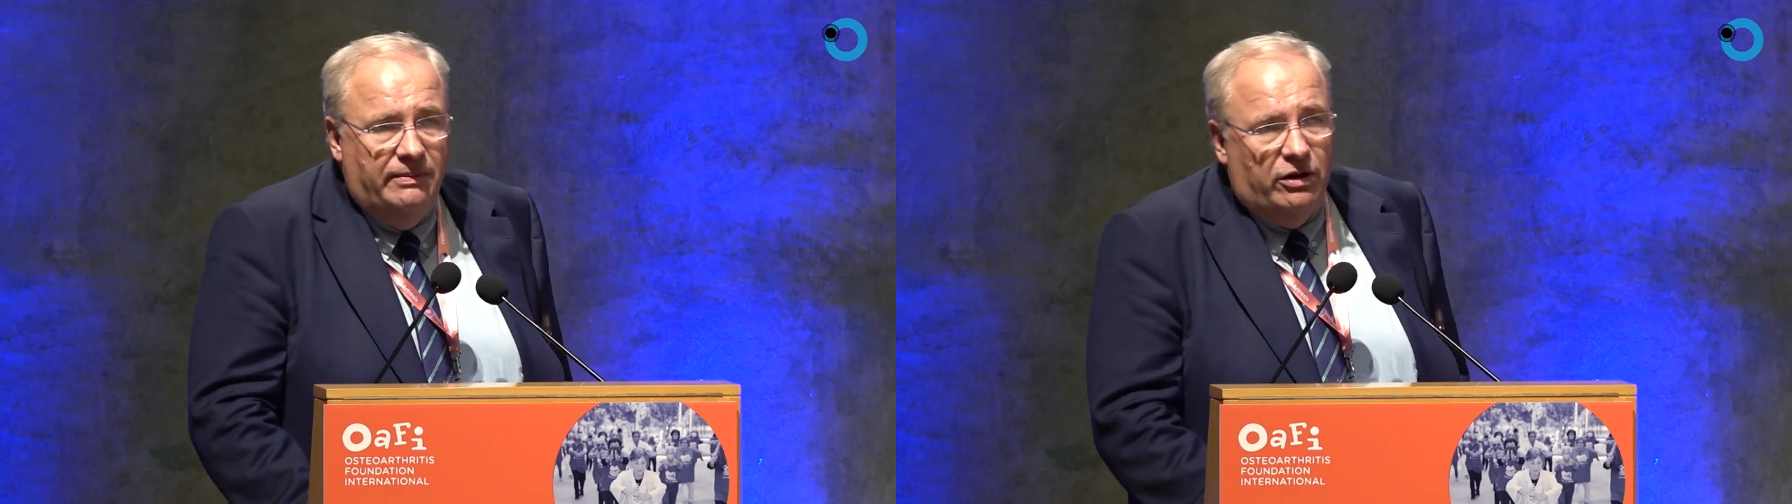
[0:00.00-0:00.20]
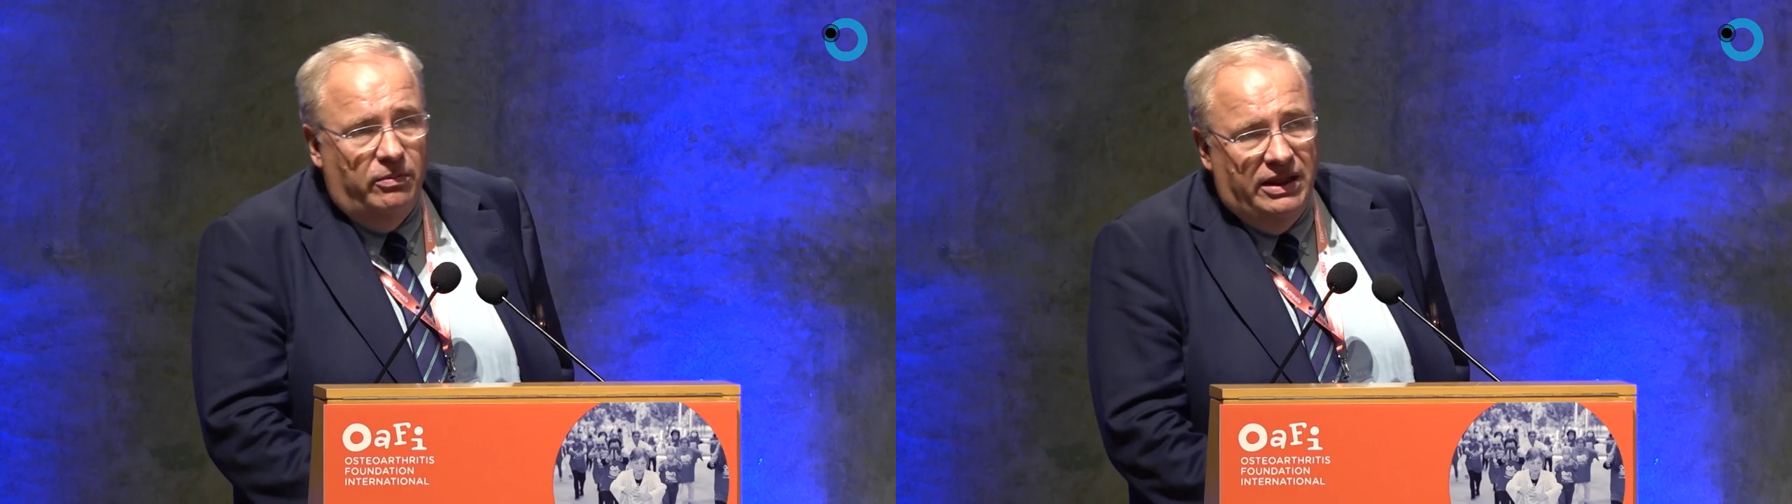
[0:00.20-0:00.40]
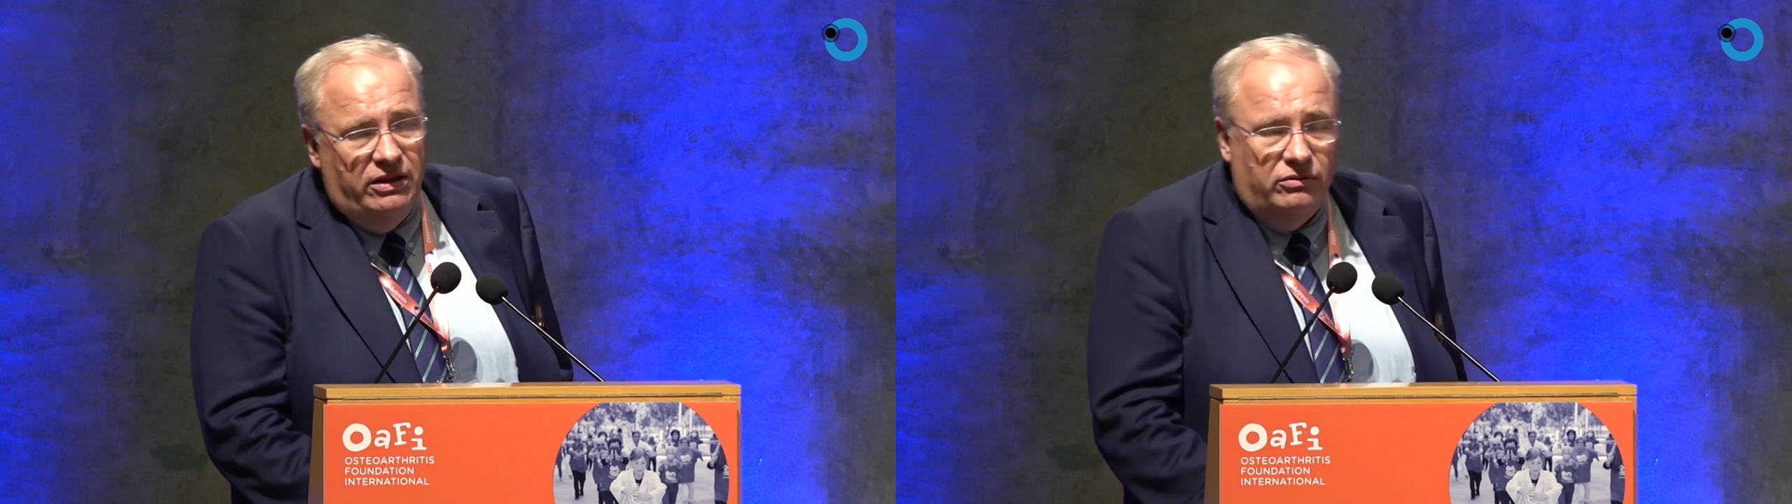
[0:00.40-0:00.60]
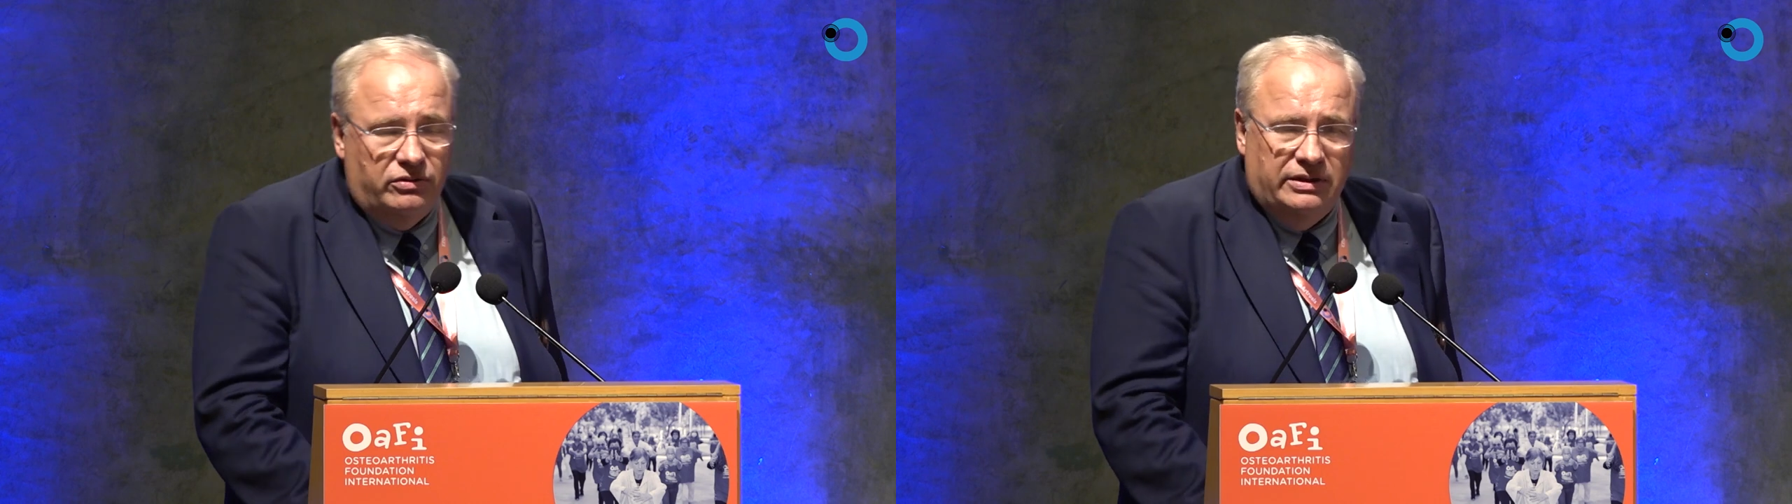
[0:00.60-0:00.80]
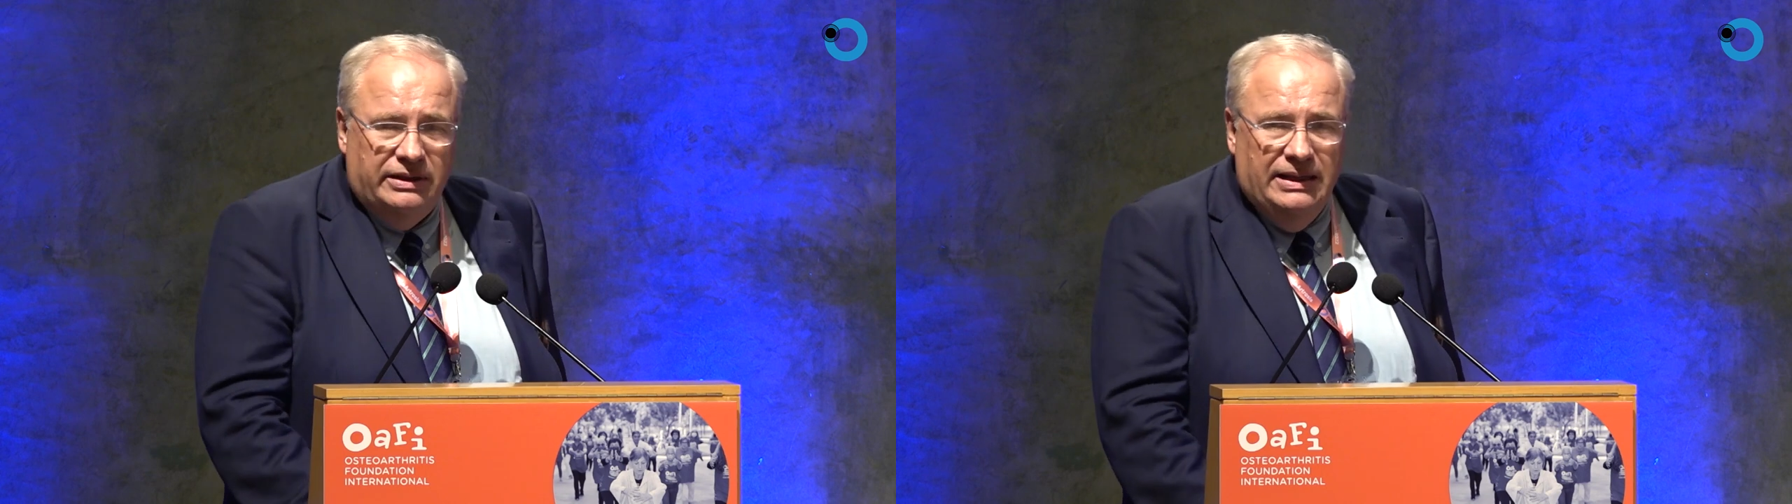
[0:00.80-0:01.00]
using
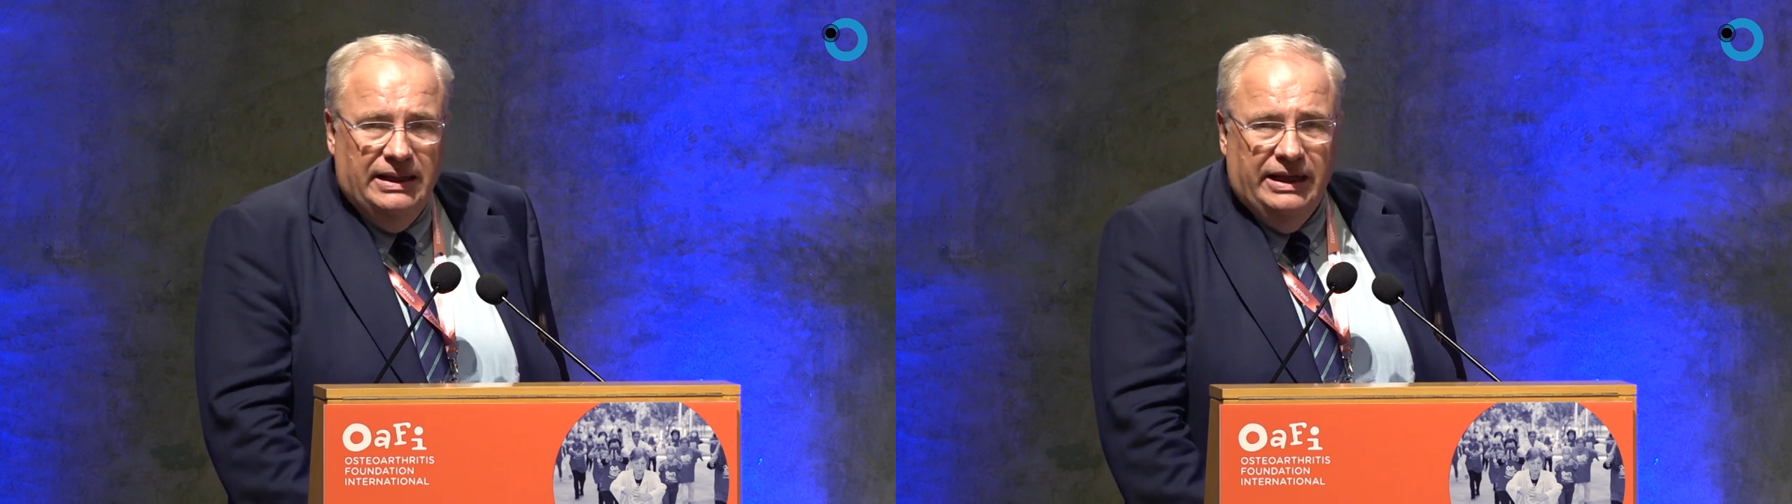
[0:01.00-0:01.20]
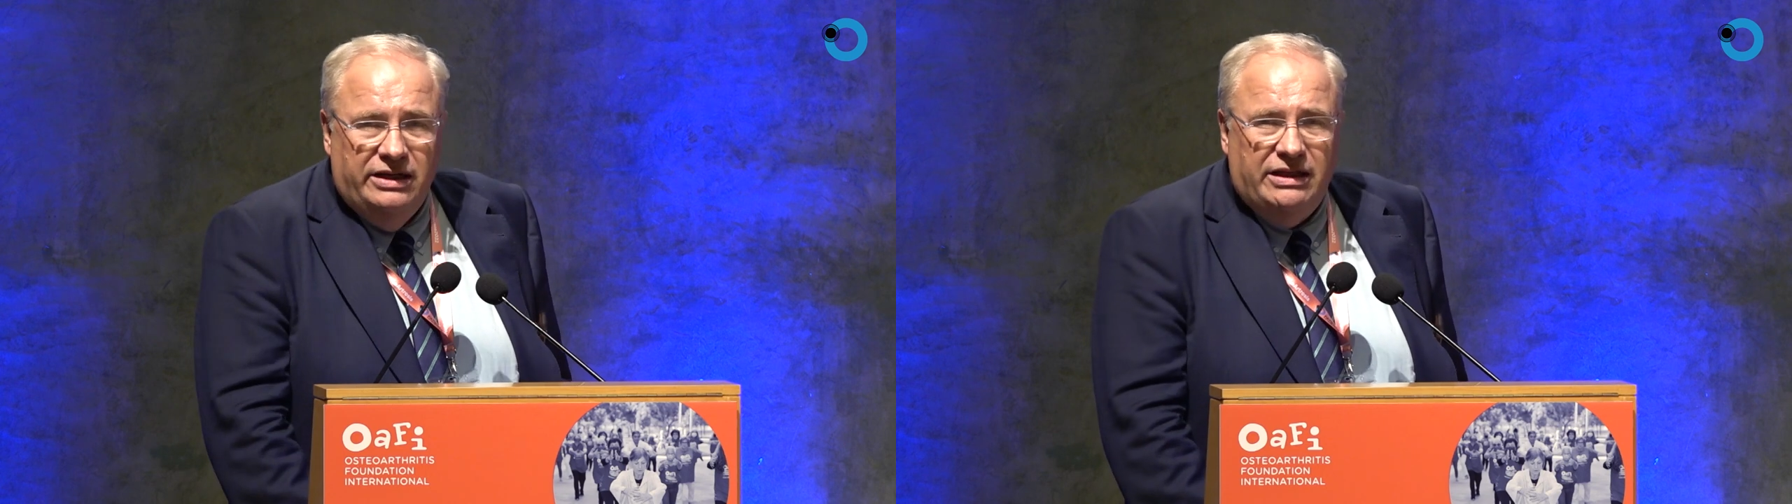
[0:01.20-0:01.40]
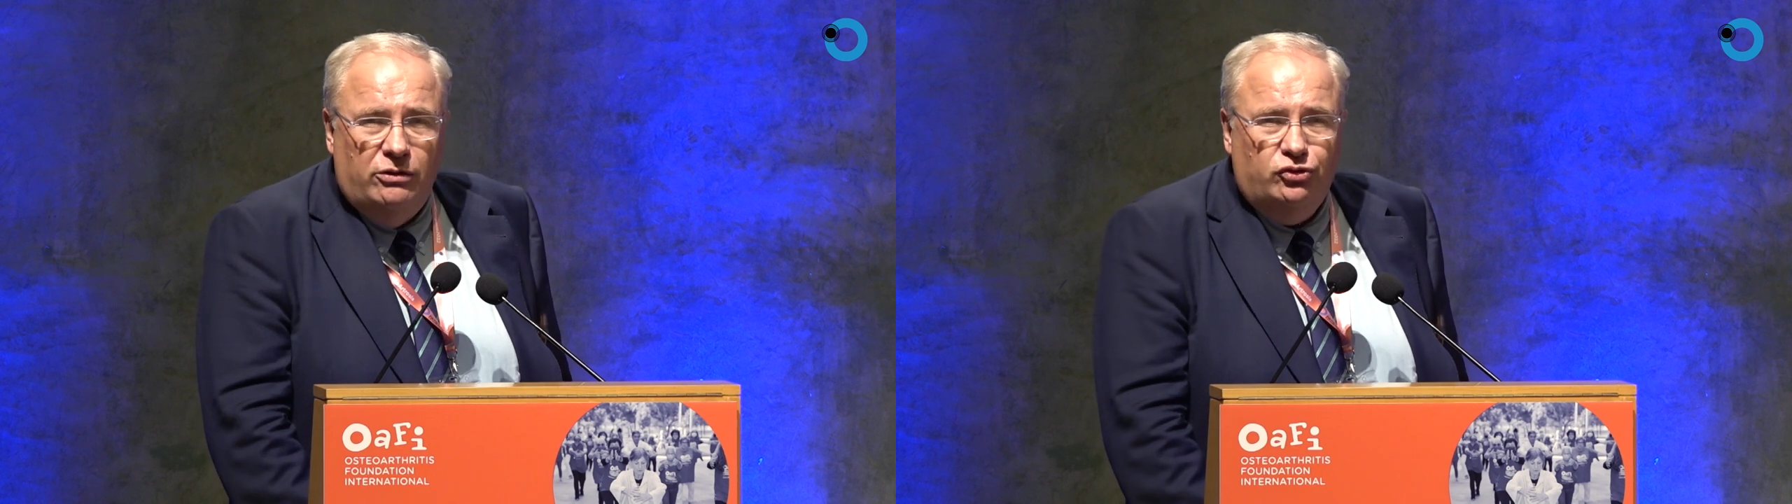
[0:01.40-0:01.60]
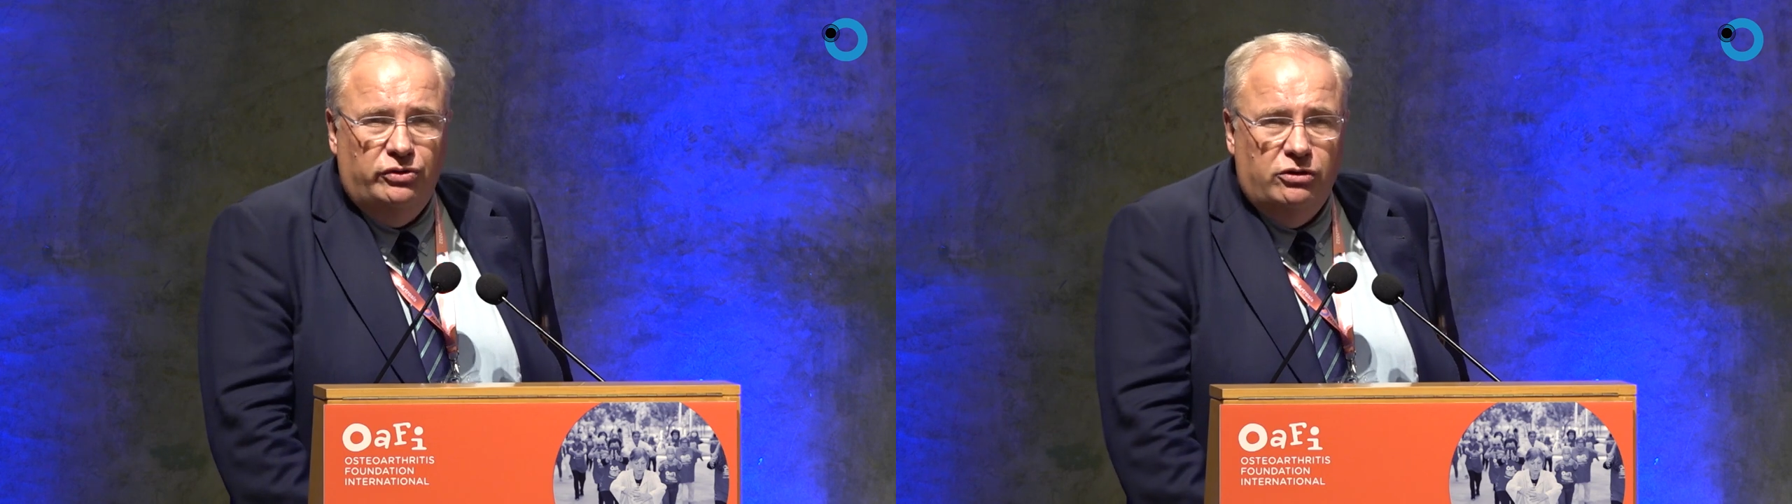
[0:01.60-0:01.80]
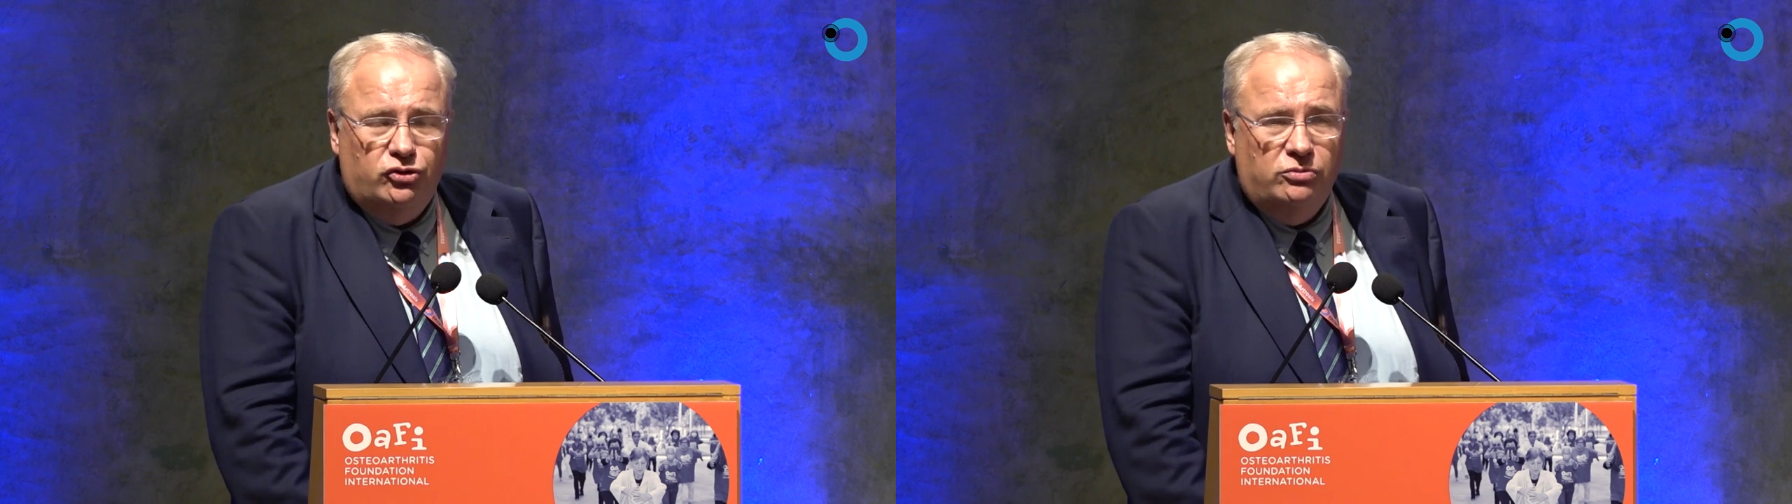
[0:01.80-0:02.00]
two or three